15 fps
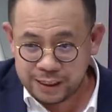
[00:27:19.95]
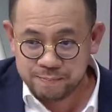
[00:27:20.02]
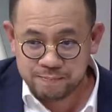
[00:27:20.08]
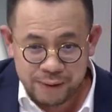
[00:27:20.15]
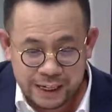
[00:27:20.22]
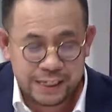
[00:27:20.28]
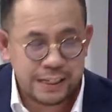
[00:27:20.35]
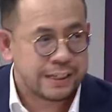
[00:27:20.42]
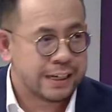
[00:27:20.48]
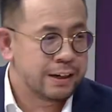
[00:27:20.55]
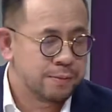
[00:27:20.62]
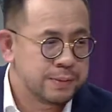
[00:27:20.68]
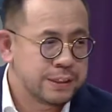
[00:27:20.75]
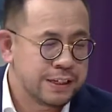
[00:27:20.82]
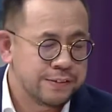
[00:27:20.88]
and what the
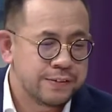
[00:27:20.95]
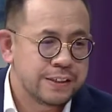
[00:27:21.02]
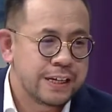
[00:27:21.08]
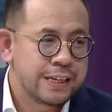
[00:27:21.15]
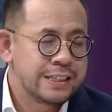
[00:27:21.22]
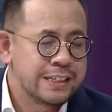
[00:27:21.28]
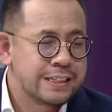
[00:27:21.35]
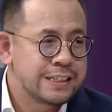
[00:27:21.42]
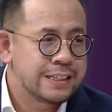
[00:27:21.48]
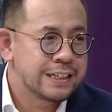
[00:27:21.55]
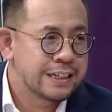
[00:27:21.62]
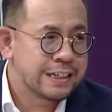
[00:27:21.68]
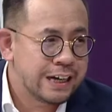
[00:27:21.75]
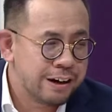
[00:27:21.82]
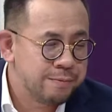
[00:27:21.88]
market can observe is
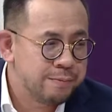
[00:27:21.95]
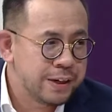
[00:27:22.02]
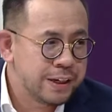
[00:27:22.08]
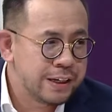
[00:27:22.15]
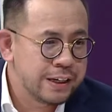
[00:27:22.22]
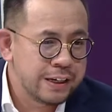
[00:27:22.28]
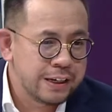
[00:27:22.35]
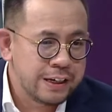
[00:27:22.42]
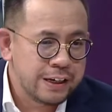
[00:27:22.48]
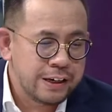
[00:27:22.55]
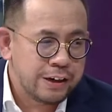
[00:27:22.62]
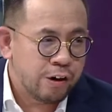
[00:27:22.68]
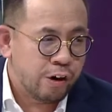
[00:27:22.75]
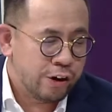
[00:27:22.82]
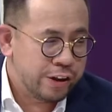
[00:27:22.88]
that this is a
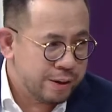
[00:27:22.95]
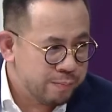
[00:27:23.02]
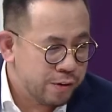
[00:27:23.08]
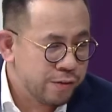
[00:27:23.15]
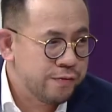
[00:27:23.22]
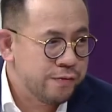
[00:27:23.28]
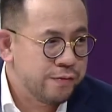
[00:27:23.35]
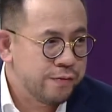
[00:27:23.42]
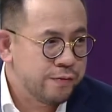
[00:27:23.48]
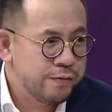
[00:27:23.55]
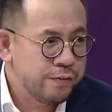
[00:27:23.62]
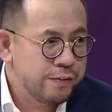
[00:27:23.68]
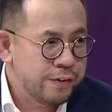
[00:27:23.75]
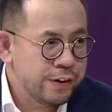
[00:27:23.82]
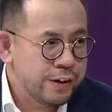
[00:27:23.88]
government on the
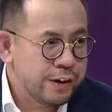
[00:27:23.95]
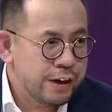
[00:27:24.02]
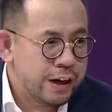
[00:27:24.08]
move.